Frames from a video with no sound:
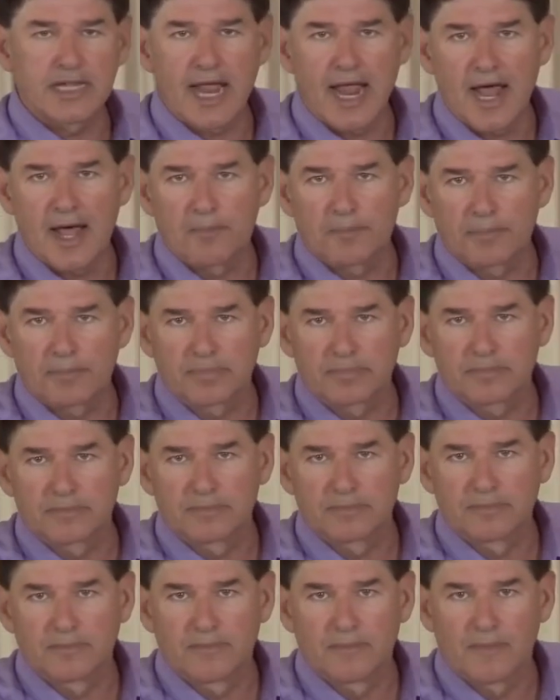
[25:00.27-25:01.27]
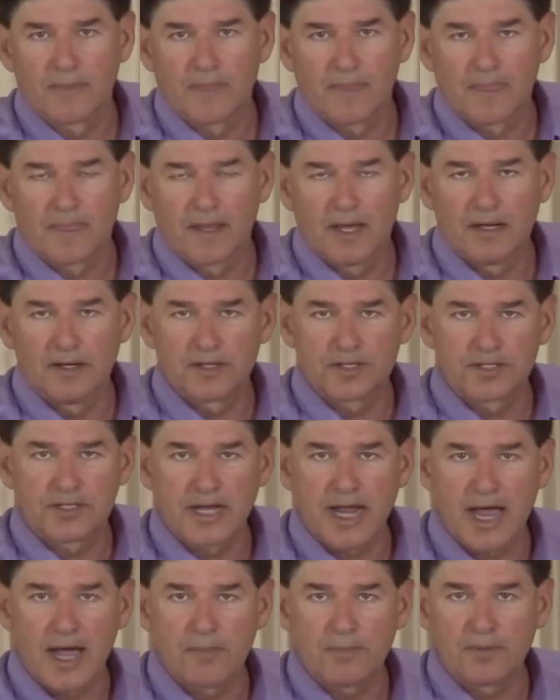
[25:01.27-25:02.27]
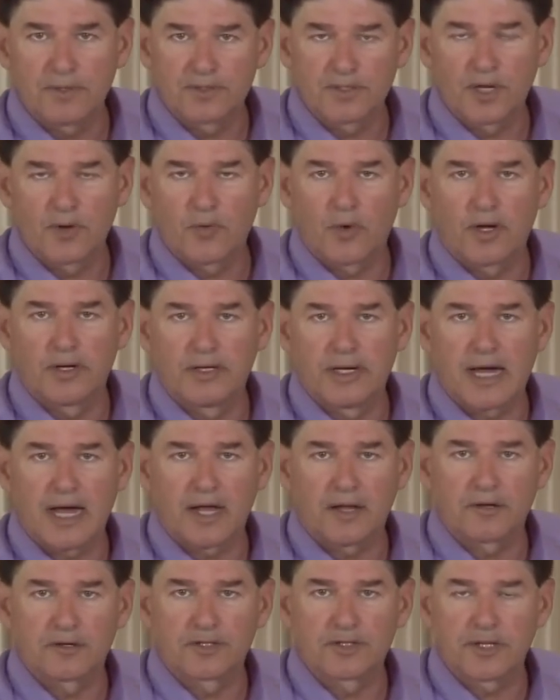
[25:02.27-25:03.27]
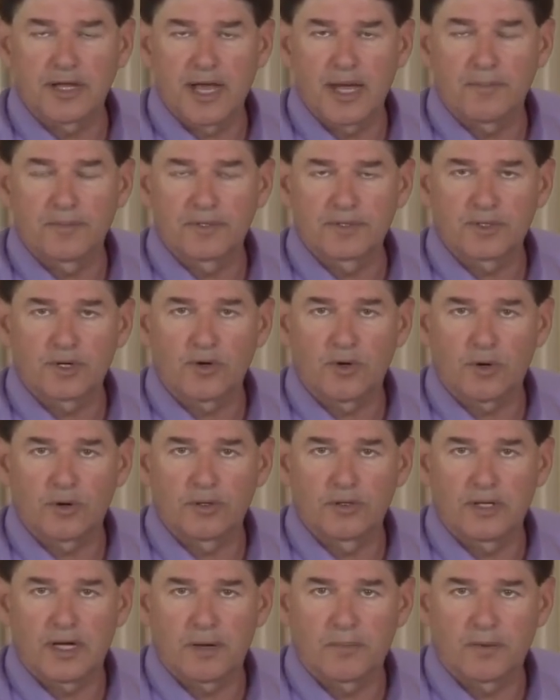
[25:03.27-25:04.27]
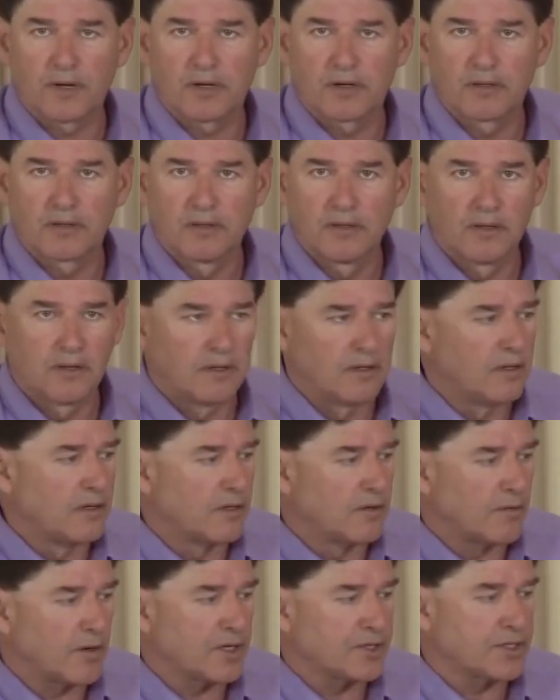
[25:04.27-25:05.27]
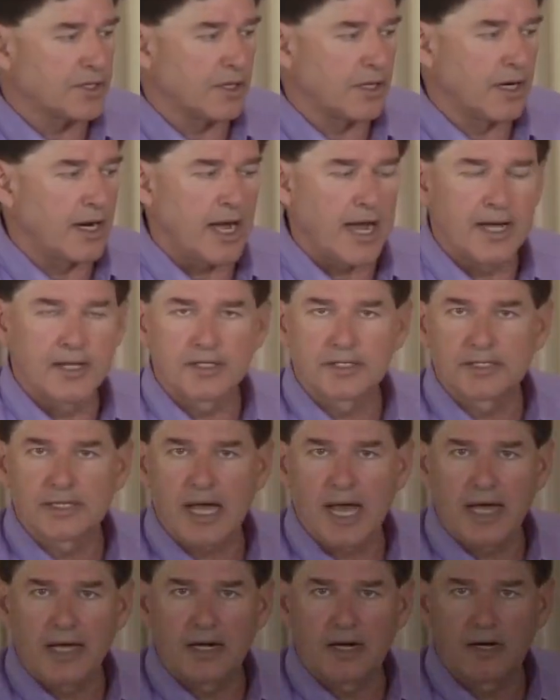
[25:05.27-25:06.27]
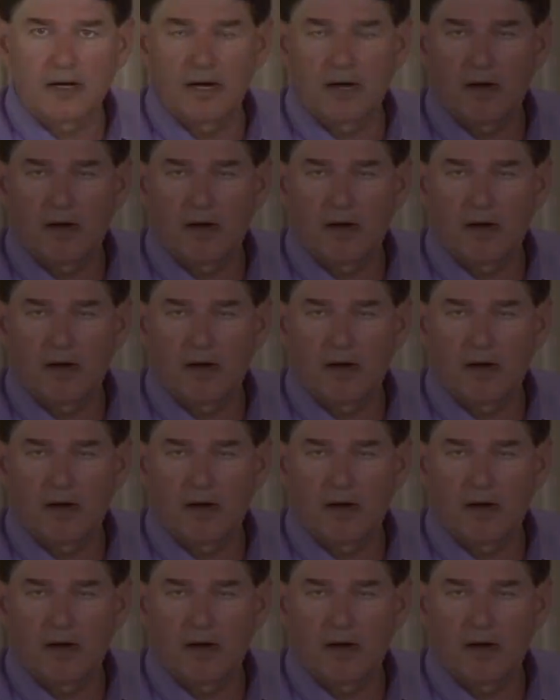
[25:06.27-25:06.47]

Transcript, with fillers: a stamp, and the stamp is a $1 stamp is a whole number. Russell and I sign